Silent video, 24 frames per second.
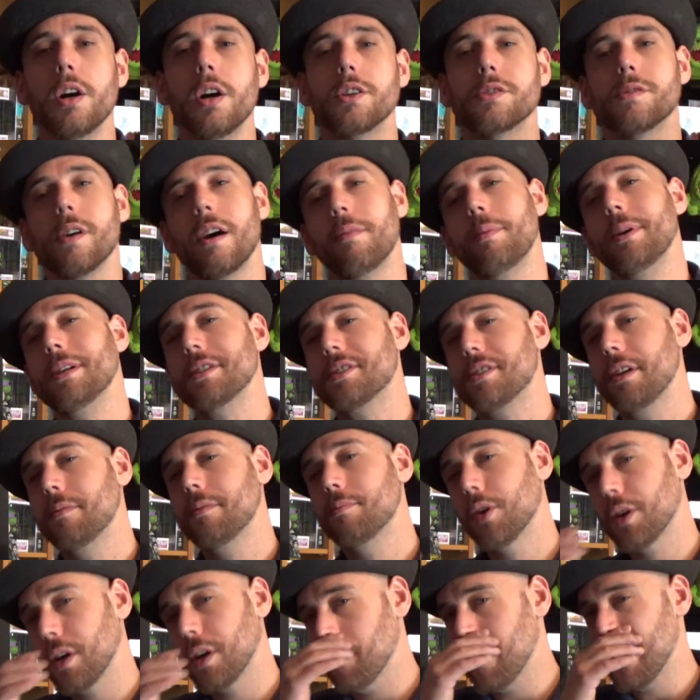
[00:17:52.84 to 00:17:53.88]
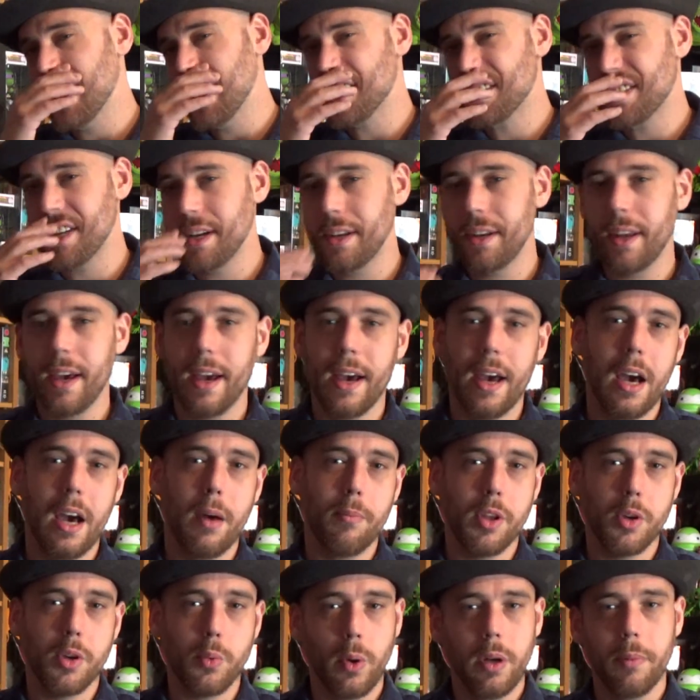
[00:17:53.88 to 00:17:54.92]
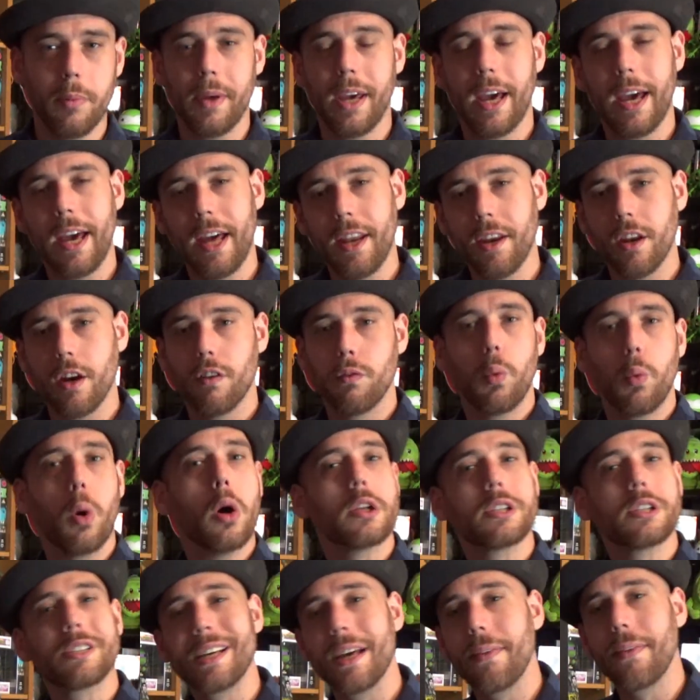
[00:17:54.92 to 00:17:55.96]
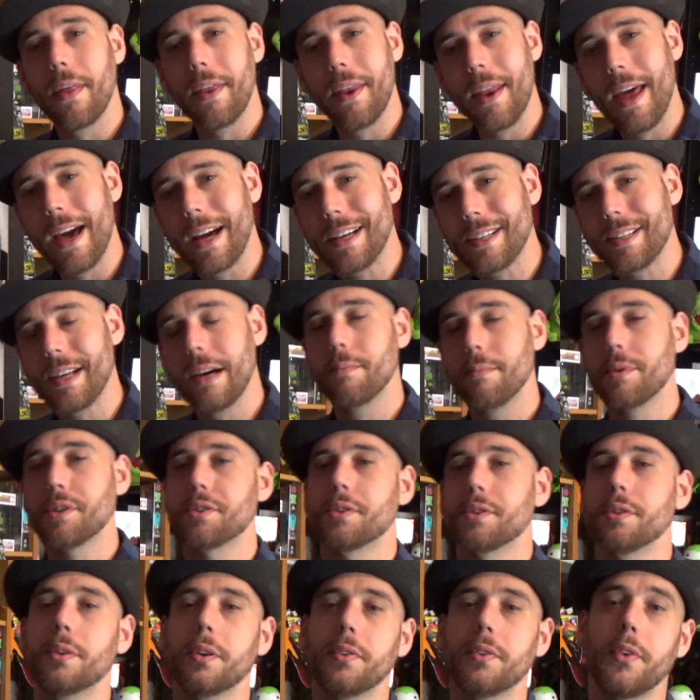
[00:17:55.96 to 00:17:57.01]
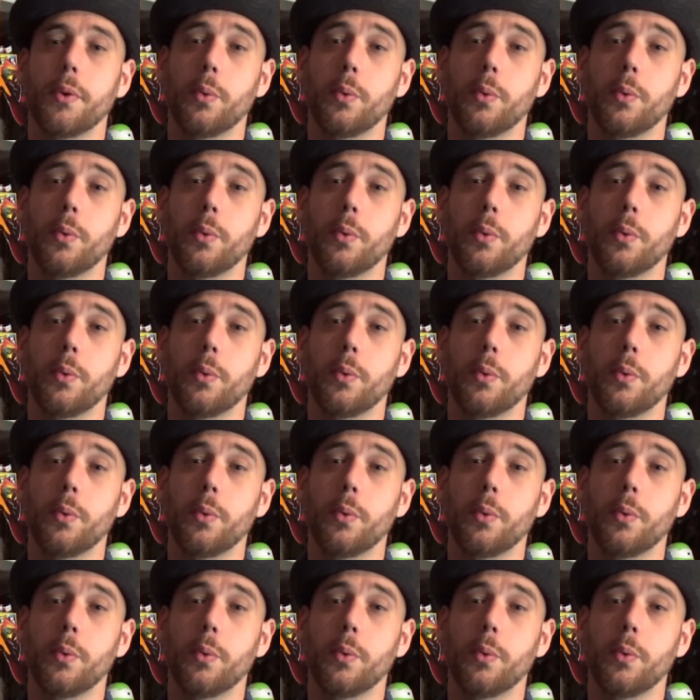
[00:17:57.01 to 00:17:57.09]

So I've been Stephen Monkey Mason, and there will be a hint of what's in the next episode.